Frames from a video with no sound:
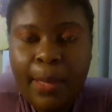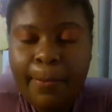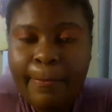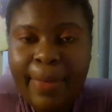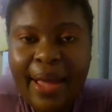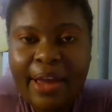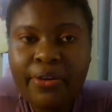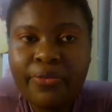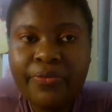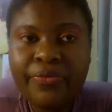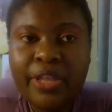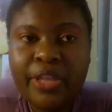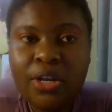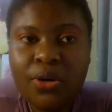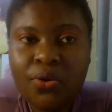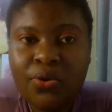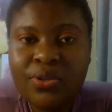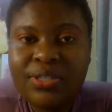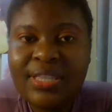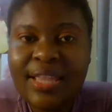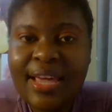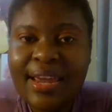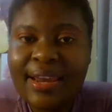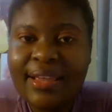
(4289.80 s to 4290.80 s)
part of the
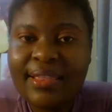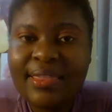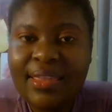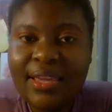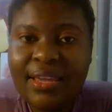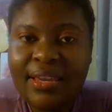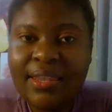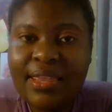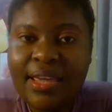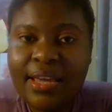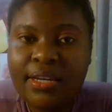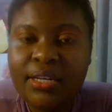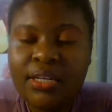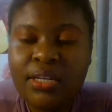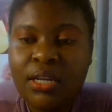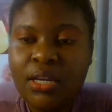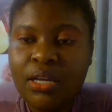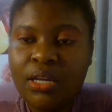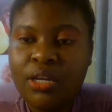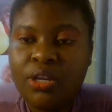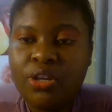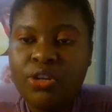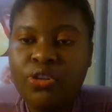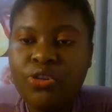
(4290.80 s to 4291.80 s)
laws that are there that
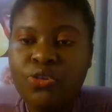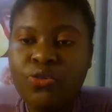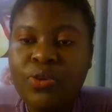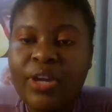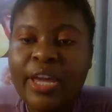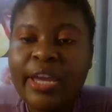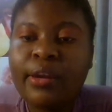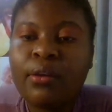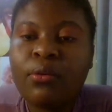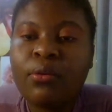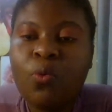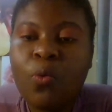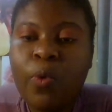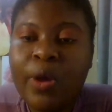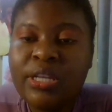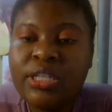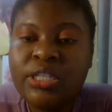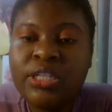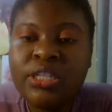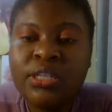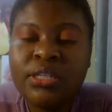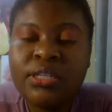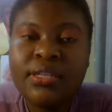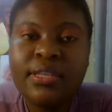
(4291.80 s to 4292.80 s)
you can
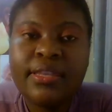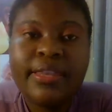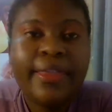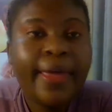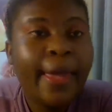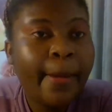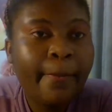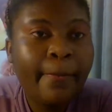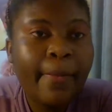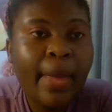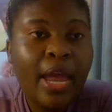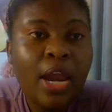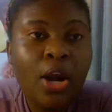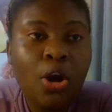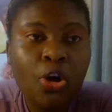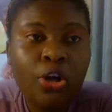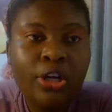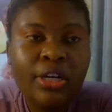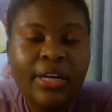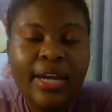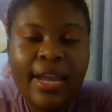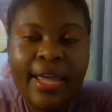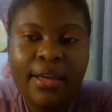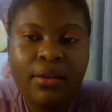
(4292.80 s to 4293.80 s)
question them a
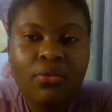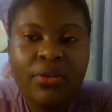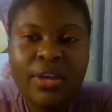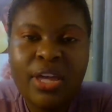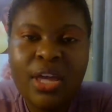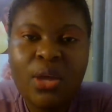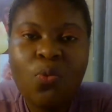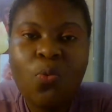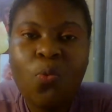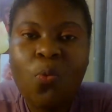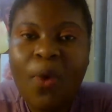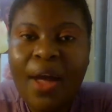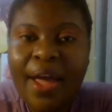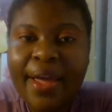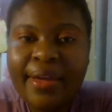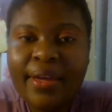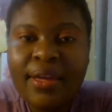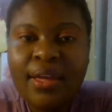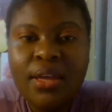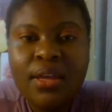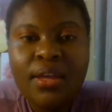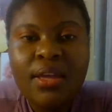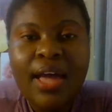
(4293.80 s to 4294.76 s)
lot like, okay, why